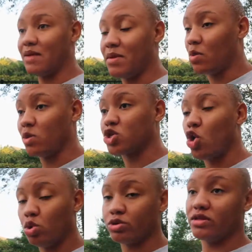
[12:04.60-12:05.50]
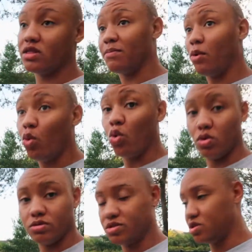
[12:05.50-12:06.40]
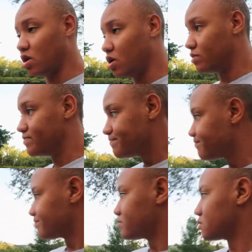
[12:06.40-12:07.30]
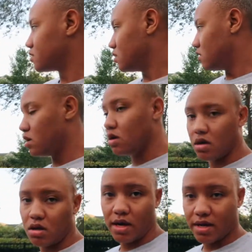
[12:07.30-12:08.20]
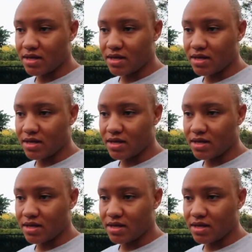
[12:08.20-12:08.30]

time it was colder than the pool, so uh,